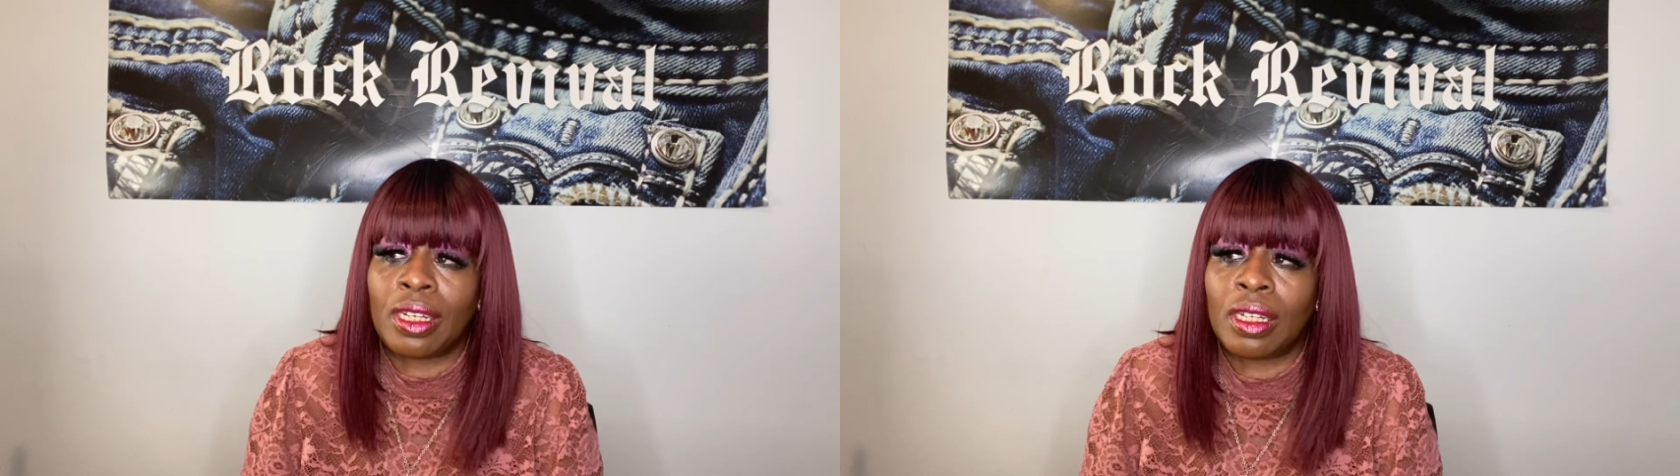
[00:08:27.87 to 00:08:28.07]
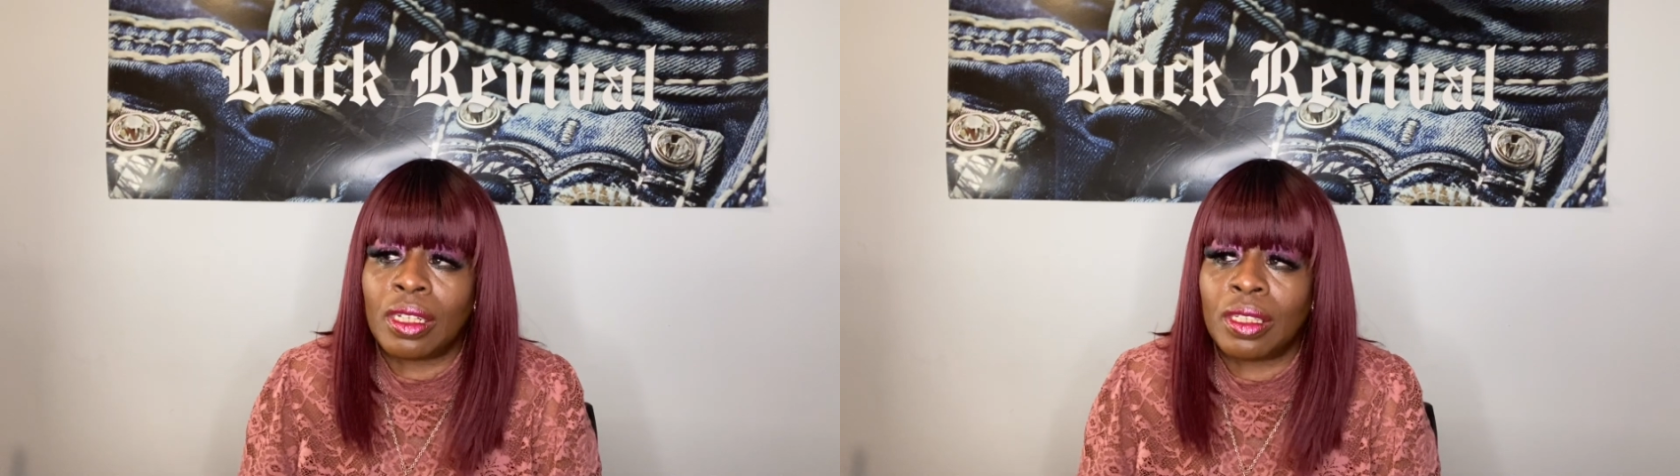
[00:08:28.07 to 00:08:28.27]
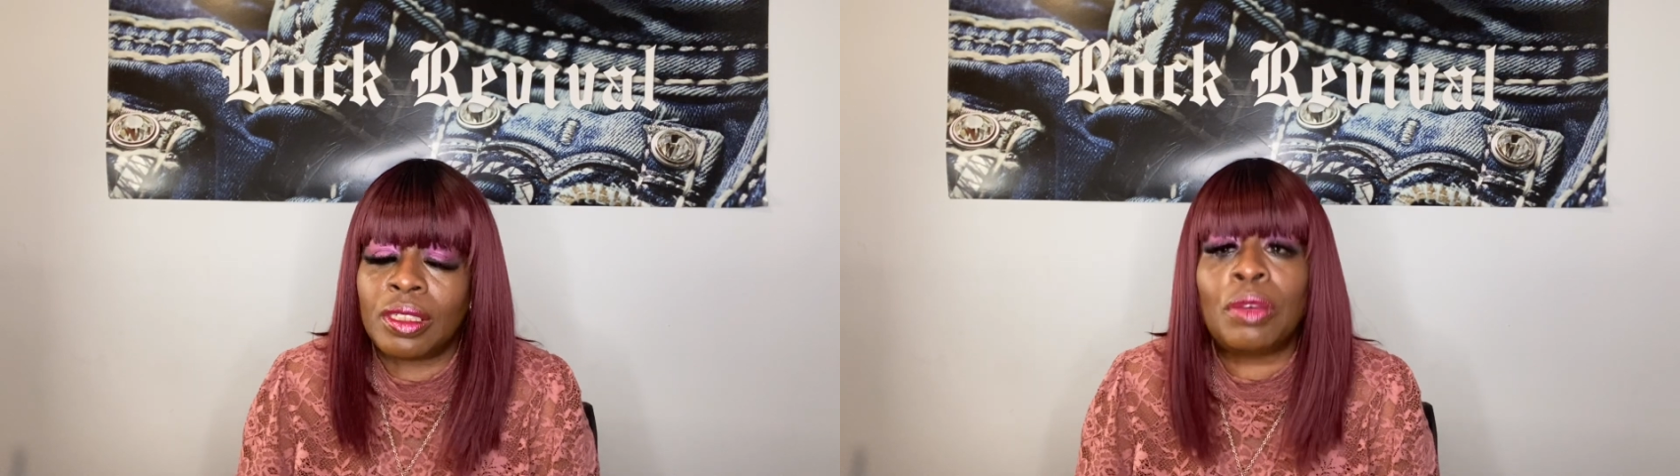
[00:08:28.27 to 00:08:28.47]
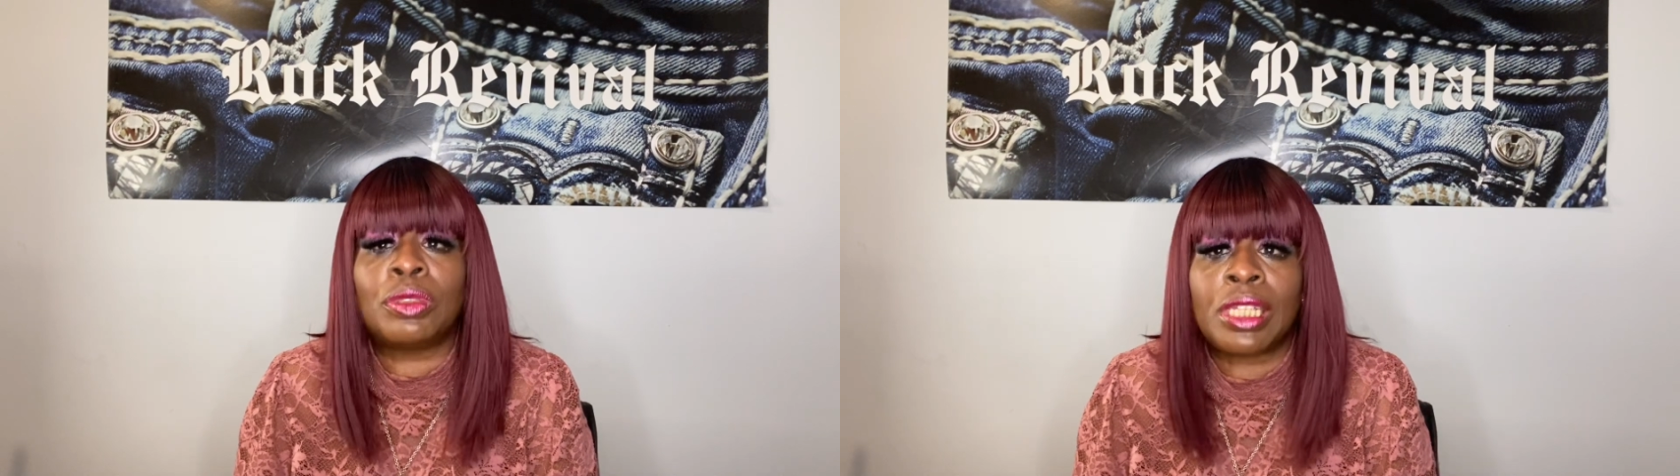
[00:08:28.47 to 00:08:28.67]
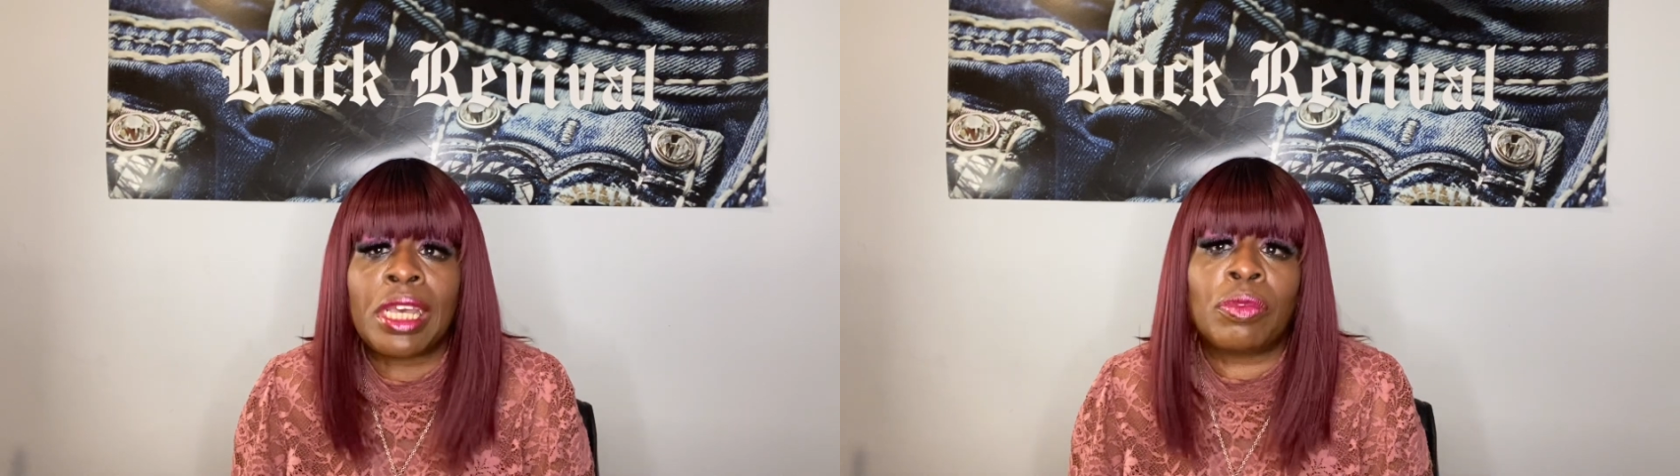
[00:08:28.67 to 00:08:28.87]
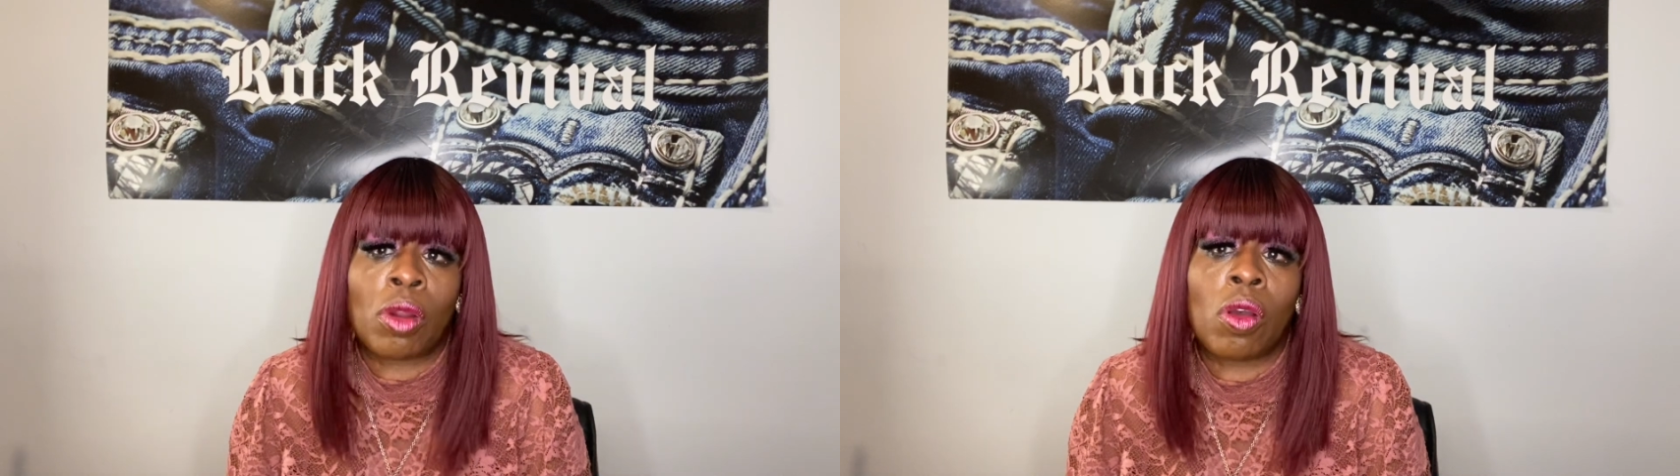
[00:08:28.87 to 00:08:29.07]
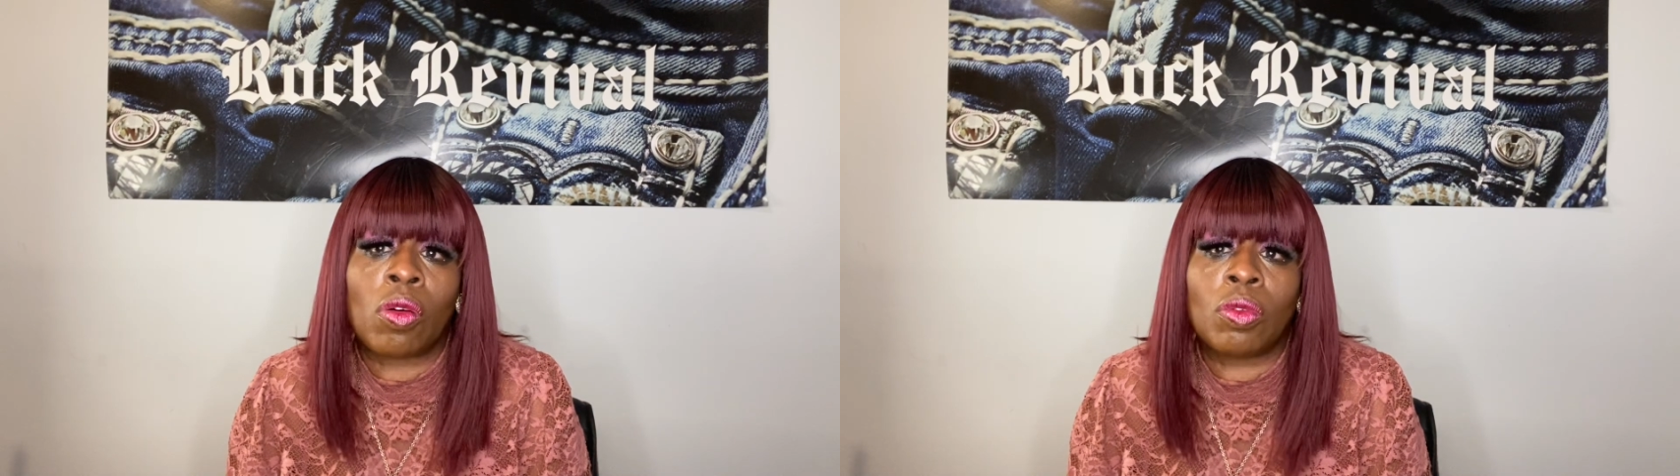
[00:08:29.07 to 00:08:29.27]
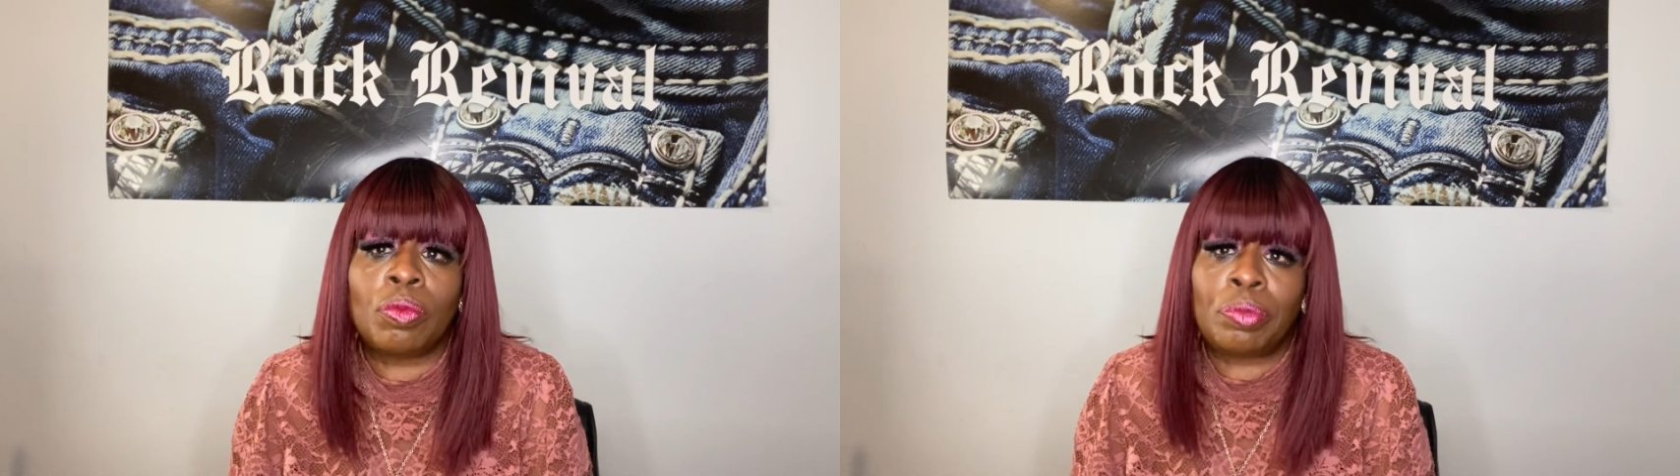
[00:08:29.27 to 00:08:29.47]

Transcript: uh, they was dead wrong,